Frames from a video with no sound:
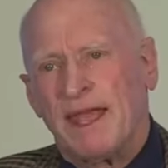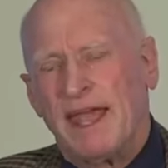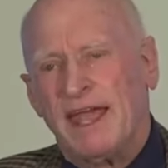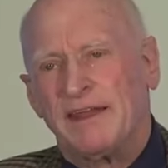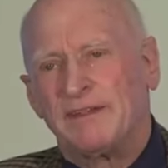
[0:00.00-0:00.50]

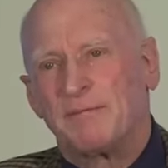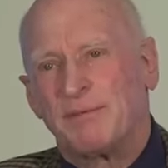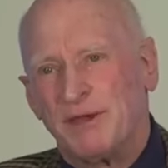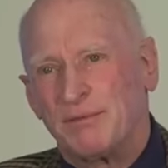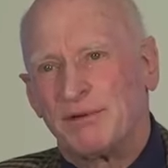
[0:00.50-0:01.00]
And the
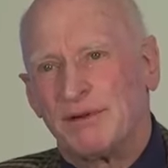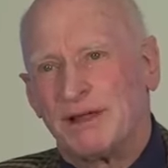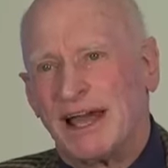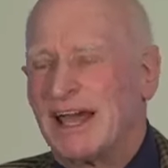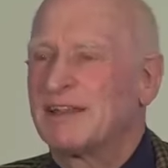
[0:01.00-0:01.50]

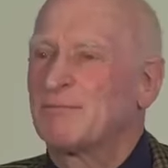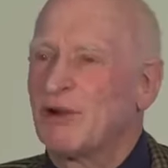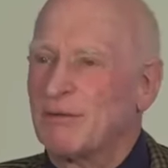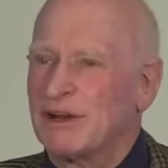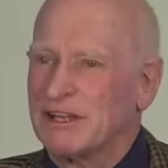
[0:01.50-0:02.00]
people at
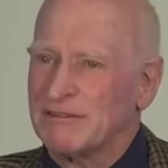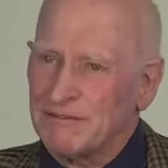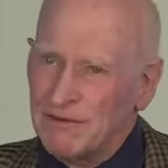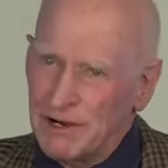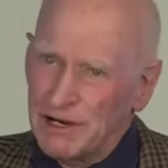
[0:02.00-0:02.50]
Property and
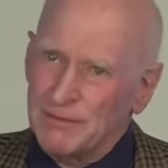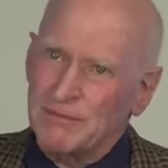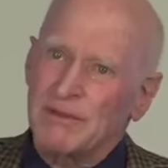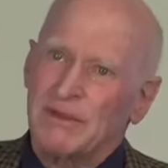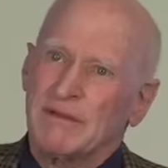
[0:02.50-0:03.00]

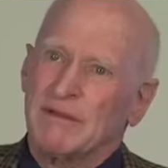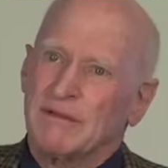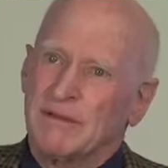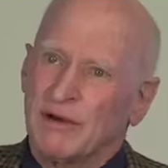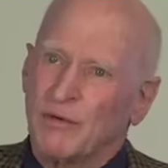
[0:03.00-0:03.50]
Freedom,
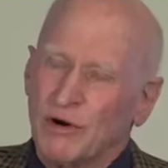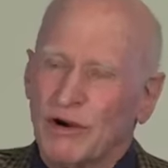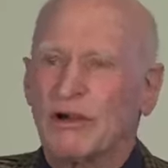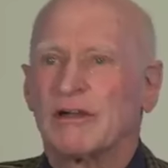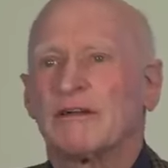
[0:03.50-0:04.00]
their
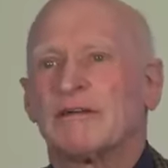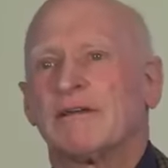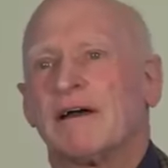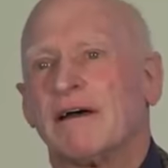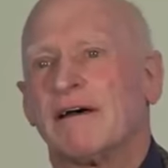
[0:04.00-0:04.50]
work
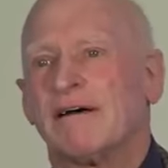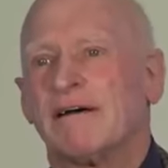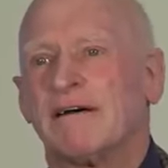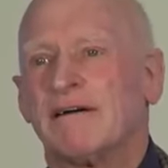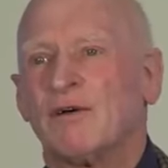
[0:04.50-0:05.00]

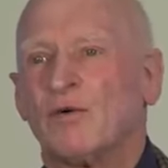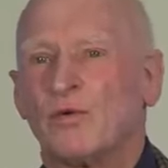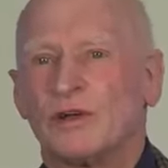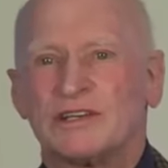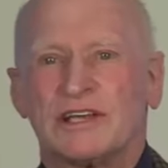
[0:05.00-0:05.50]

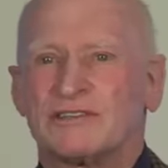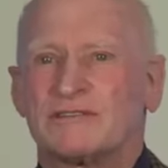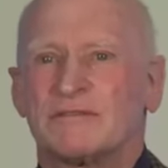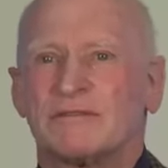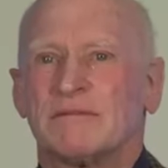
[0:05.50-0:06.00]
were
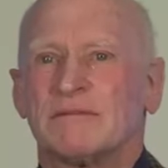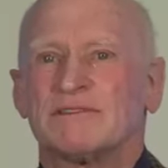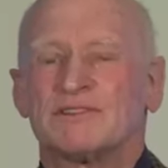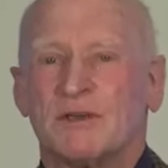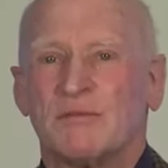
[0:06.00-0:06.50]
just
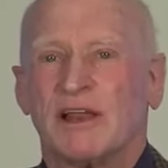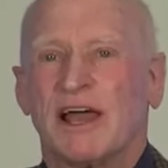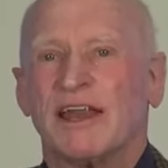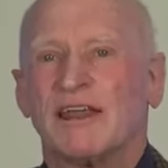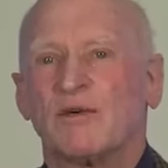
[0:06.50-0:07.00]

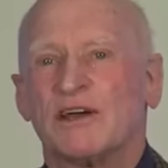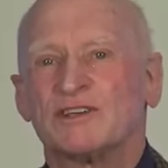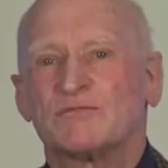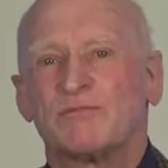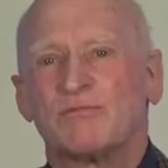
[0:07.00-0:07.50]
stimulating,
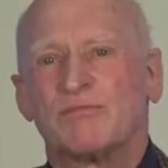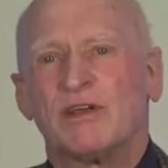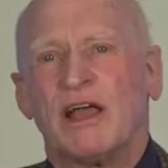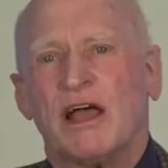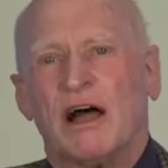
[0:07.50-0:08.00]
whereas
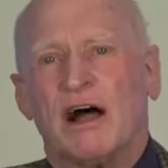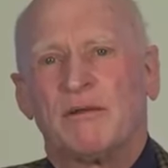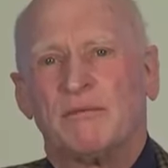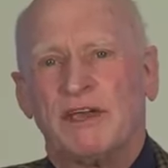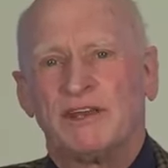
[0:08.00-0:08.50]

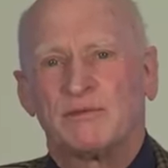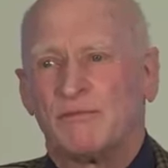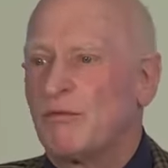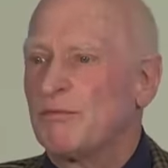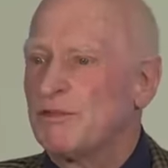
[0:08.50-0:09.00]
I'd been to
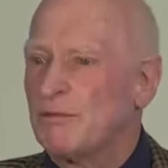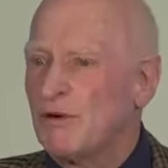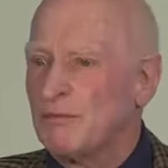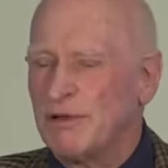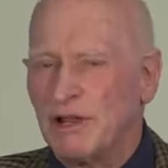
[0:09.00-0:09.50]
the
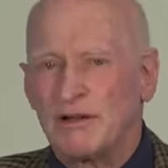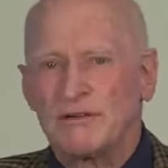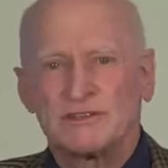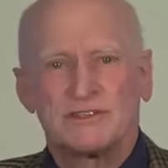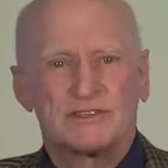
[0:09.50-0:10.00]

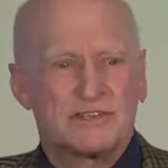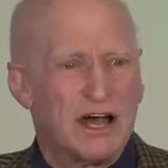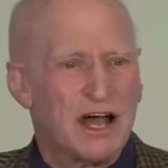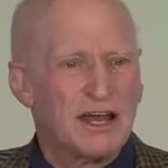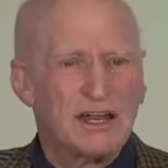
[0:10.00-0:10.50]
Montpellier
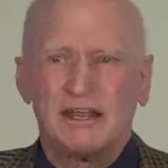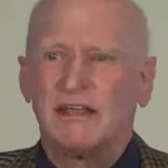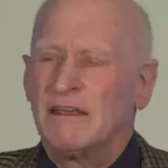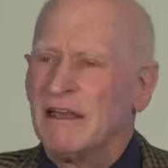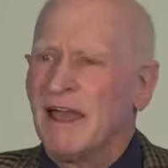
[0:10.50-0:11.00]
Society,
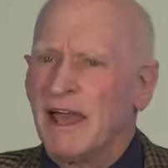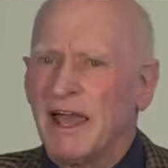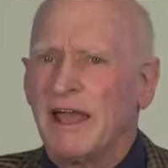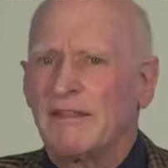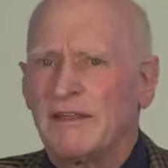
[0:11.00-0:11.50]

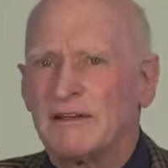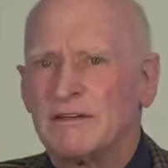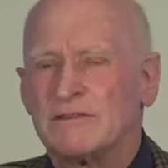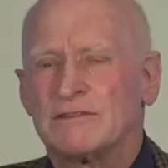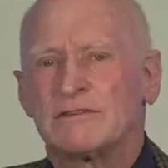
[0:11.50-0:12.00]
and
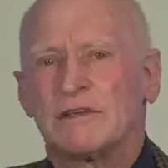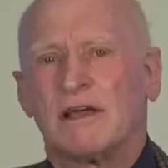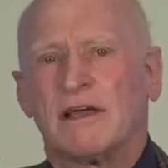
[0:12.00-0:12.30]
those